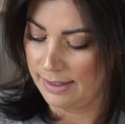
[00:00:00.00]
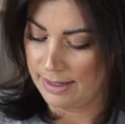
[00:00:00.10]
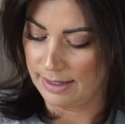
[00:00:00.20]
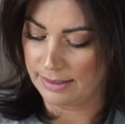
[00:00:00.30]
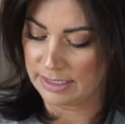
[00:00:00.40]

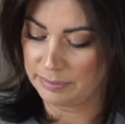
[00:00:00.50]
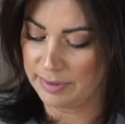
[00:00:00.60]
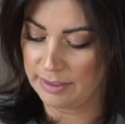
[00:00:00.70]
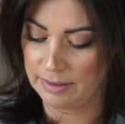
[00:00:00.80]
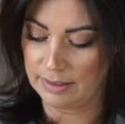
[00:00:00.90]
And they
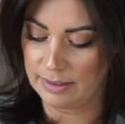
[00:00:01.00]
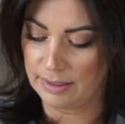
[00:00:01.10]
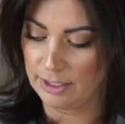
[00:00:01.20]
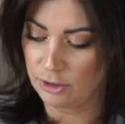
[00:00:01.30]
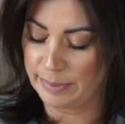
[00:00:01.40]
split,
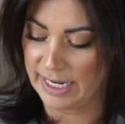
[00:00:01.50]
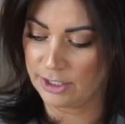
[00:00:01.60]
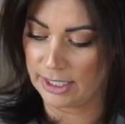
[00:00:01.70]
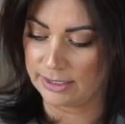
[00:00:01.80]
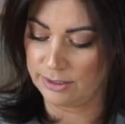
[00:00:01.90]
each page
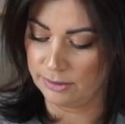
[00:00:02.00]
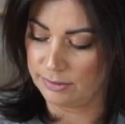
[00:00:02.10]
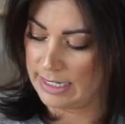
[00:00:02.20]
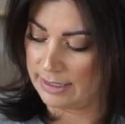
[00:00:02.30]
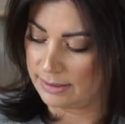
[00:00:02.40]
has 2
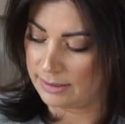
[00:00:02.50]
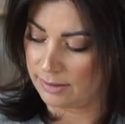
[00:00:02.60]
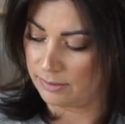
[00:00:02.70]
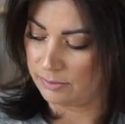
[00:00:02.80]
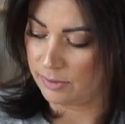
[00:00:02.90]
days.
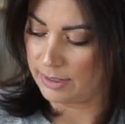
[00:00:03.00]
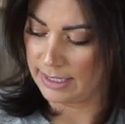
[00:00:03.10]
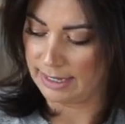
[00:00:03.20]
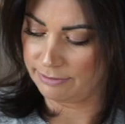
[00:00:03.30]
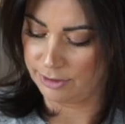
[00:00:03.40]
So morning,
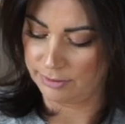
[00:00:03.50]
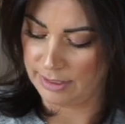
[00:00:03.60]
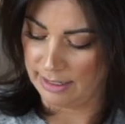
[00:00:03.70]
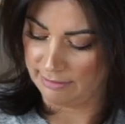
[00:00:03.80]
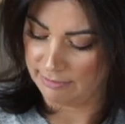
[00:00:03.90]
afternoon,
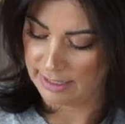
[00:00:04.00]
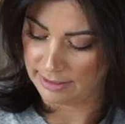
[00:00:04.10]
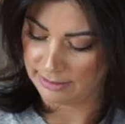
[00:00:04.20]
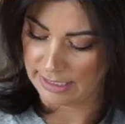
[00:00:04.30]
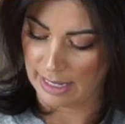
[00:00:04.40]

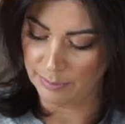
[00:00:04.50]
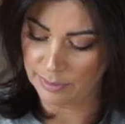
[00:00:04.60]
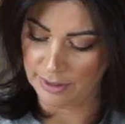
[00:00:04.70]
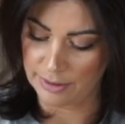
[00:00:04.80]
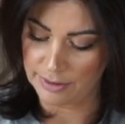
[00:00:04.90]
evening, top
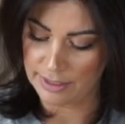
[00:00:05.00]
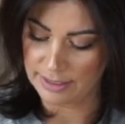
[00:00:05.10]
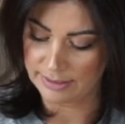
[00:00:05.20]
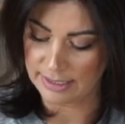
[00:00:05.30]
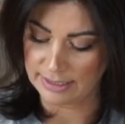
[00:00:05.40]

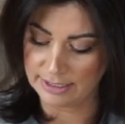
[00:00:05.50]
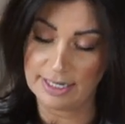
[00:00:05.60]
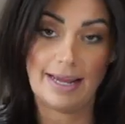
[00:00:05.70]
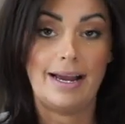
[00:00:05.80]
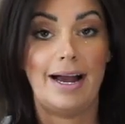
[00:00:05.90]
priorities, and
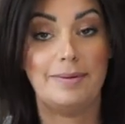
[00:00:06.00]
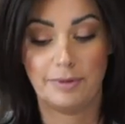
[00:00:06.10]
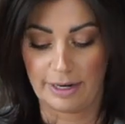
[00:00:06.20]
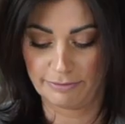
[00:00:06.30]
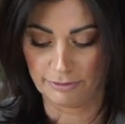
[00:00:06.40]
today I am
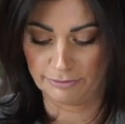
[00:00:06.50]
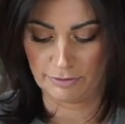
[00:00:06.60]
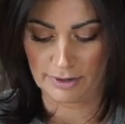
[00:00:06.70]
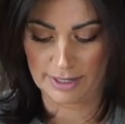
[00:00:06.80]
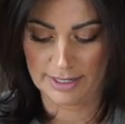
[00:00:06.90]
grateful
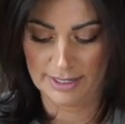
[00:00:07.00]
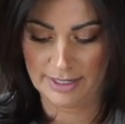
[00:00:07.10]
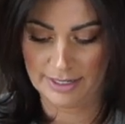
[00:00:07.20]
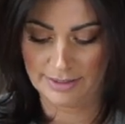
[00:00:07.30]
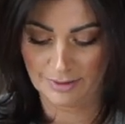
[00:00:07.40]
for.
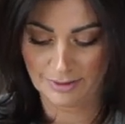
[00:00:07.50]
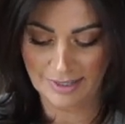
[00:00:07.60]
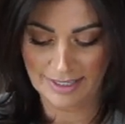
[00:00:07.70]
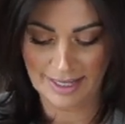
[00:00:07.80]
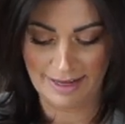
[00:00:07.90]
And it looks
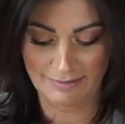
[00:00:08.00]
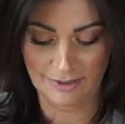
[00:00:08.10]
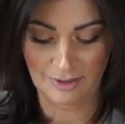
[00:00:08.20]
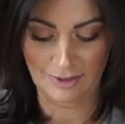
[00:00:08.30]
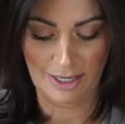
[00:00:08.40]
like they have
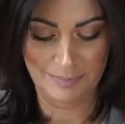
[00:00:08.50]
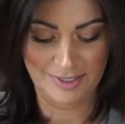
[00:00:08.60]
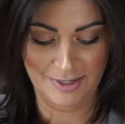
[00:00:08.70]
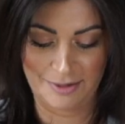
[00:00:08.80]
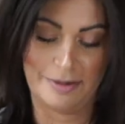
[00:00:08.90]
little cups
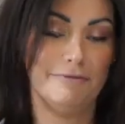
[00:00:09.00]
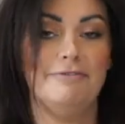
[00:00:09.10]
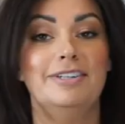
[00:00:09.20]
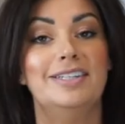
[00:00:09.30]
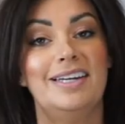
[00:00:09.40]
here you can
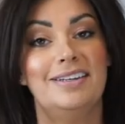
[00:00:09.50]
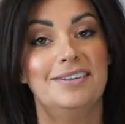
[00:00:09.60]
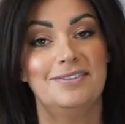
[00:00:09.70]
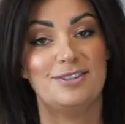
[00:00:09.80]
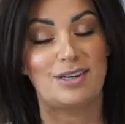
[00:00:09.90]
fill in
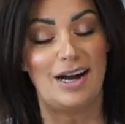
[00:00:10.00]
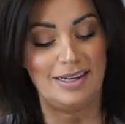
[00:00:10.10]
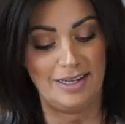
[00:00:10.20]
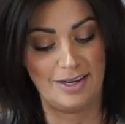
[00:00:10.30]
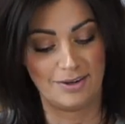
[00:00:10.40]
with your
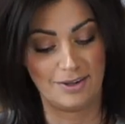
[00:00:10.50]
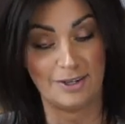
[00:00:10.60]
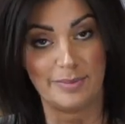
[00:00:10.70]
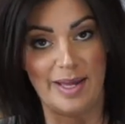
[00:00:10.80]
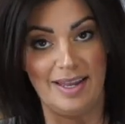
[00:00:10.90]
highlighter or your
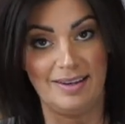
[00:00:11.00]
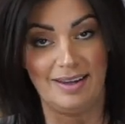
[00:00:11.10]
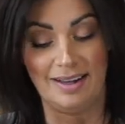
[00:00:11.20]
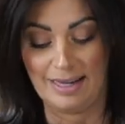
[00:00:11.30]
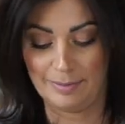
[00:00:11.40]
pen
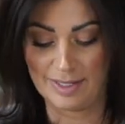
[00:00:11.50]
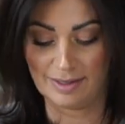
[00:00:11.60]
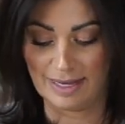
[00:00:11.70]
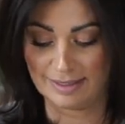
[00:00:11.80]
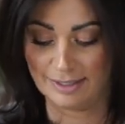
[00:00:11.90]
on how many
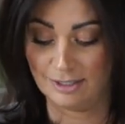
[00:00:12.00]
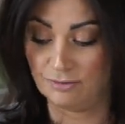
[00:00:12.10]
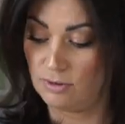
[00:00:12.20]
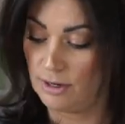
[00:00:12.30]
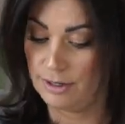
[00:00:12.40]
glasses of
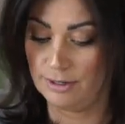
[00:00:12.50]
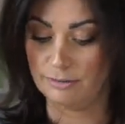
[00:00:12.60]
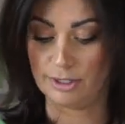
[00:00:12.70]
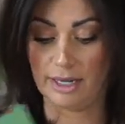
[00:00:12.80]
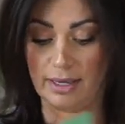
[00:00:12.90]
water you
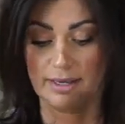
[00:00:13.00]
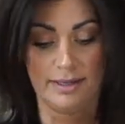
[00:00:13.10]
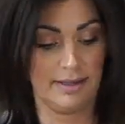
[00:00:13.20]
drink.